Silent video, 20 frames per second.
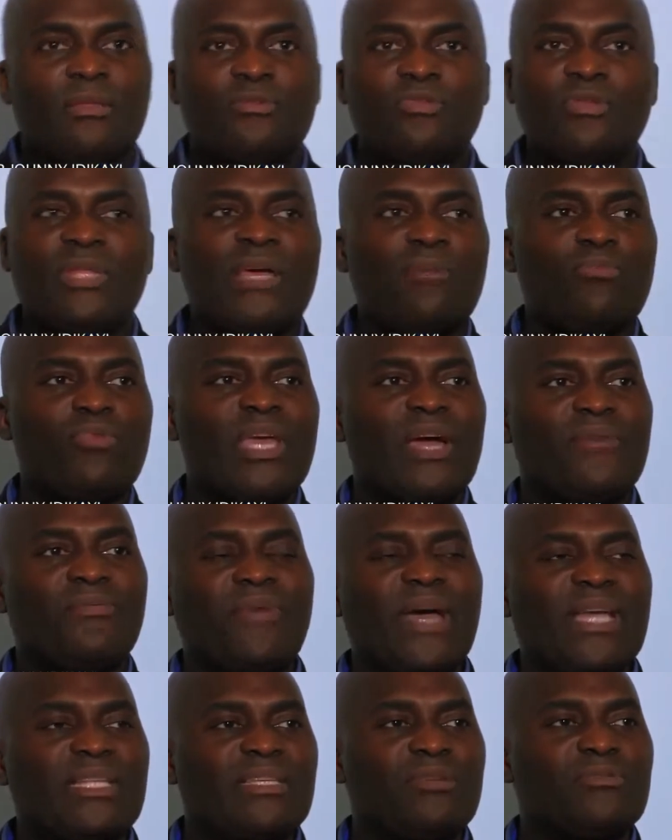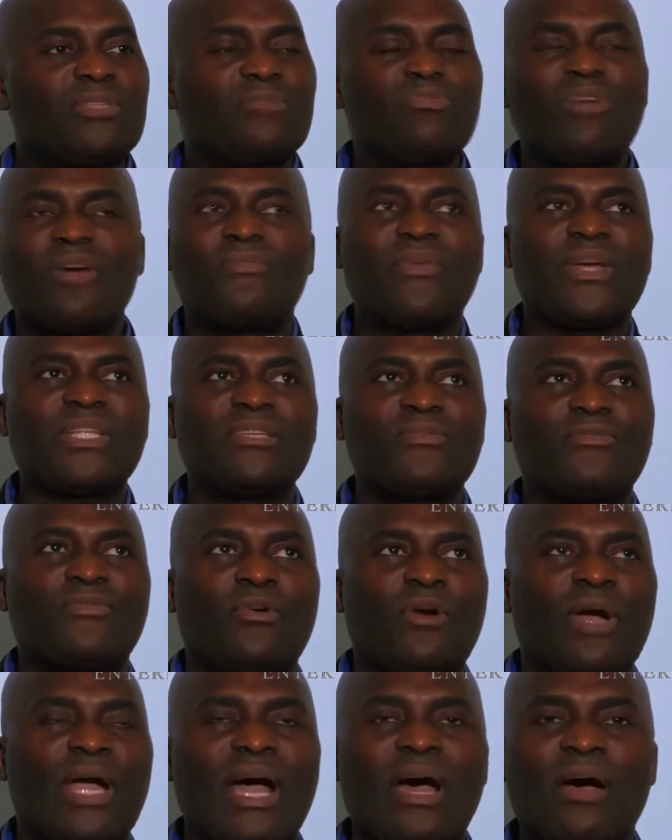Today we are fighting, we are fighting
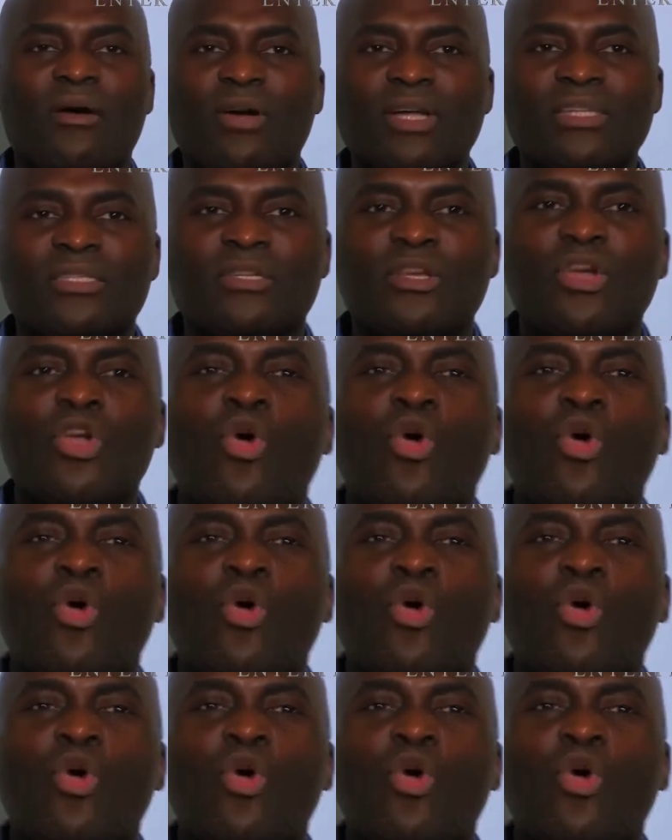for our country.